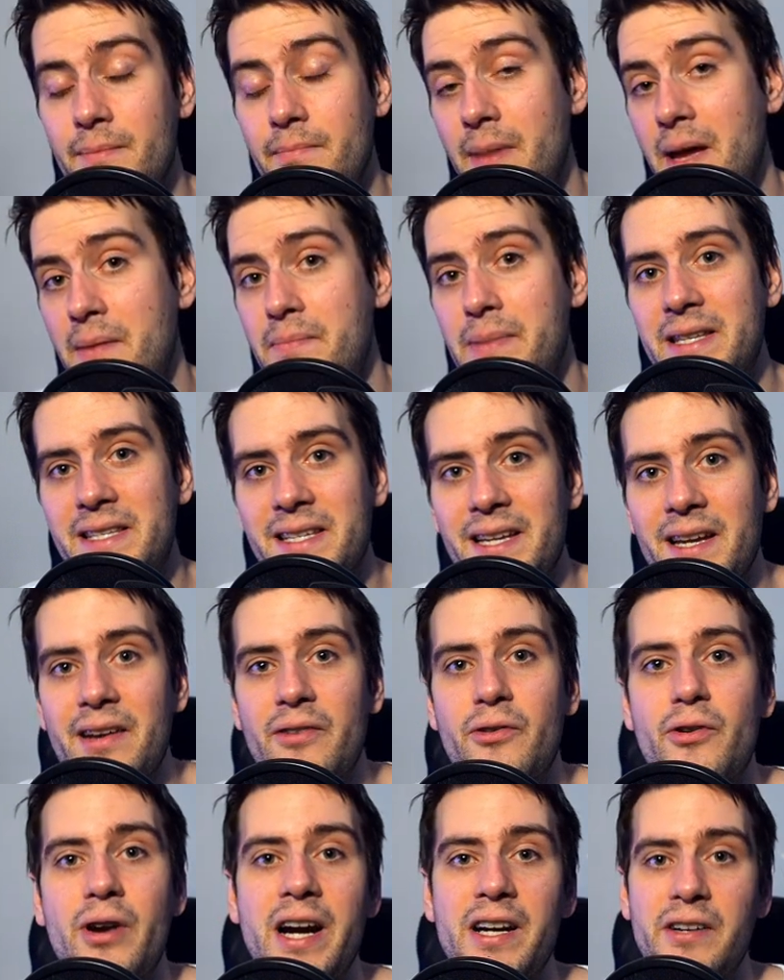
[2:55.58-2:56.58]
Maybe it's gonna
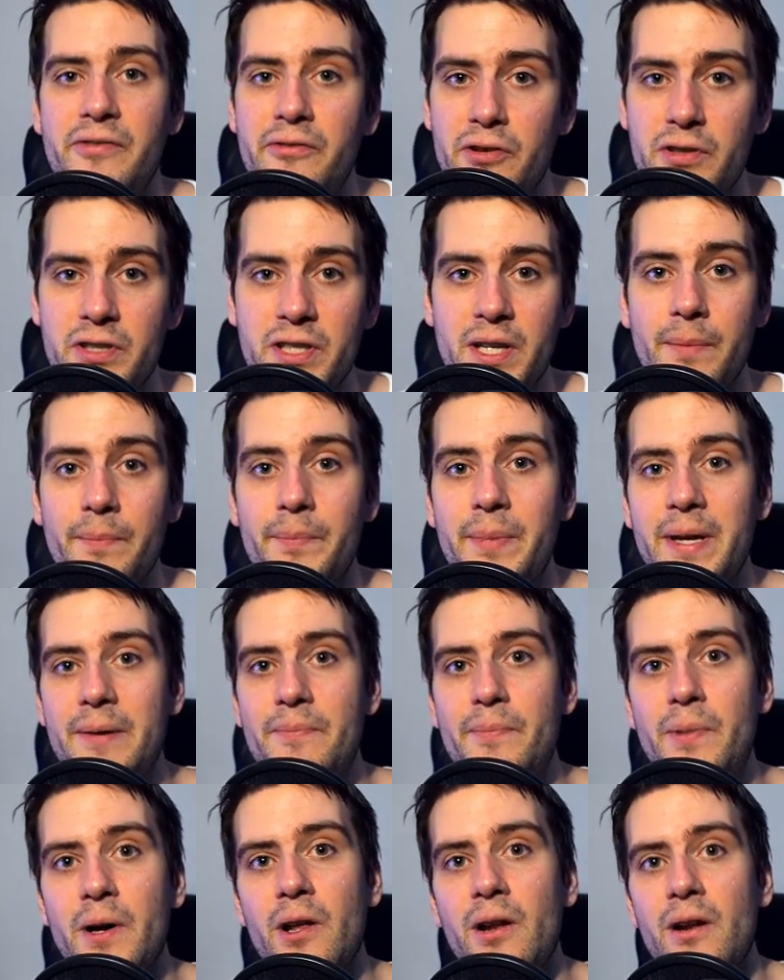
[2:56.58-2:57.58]
crash for some
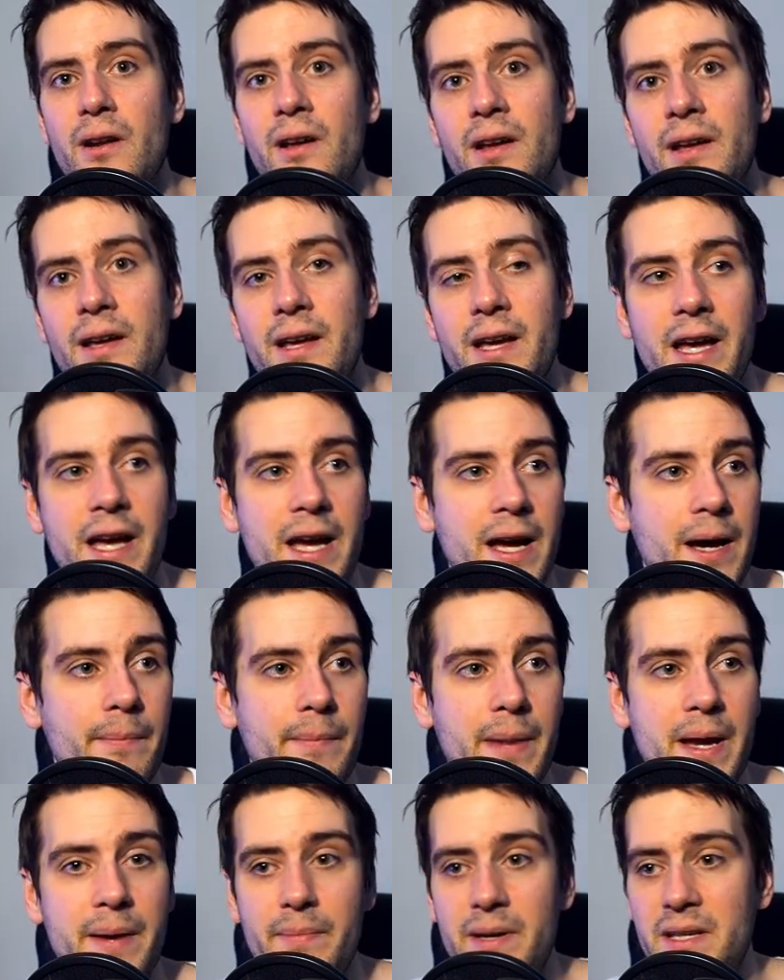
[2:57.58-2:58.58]
people. Uh,
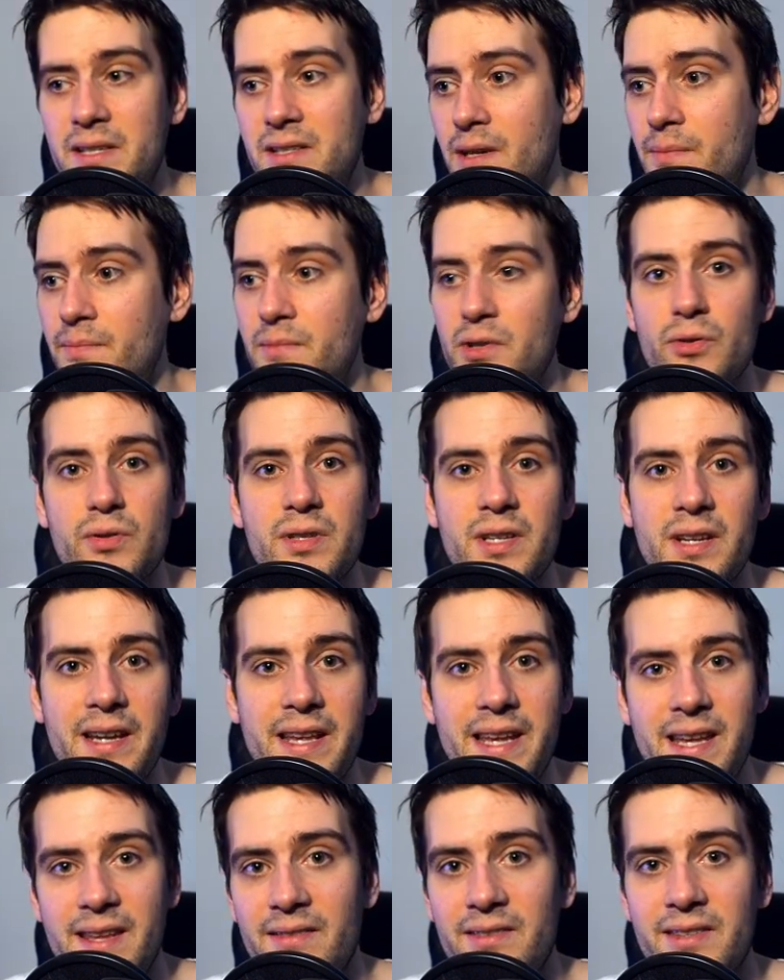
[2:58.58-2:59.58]
maybe some using
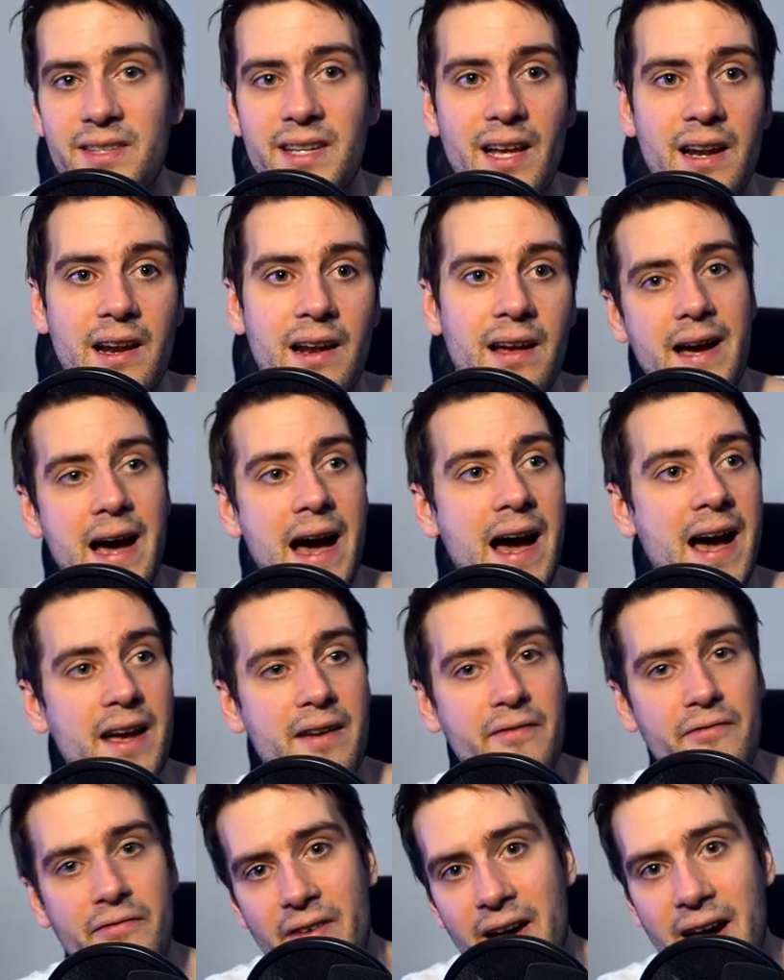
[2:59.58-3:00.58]
Intel
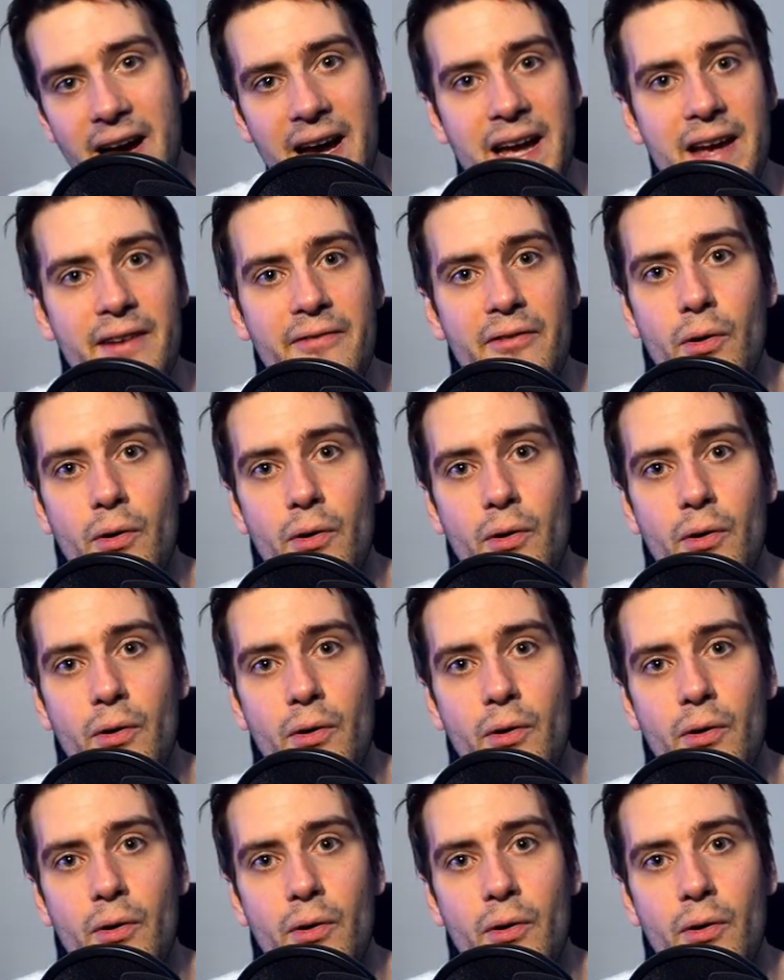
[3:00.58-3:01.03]
i five,